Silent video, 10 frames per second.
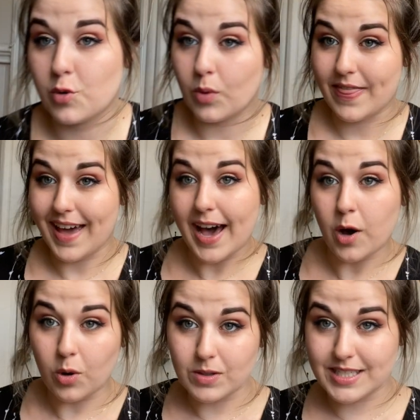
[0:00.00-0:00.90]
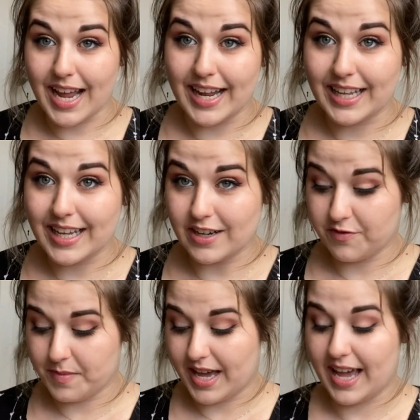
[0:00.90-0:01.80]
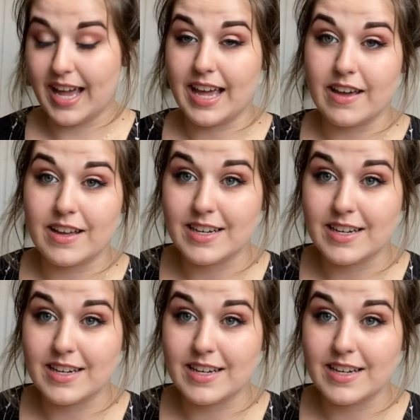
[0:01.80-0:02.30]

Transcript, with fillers: without any of my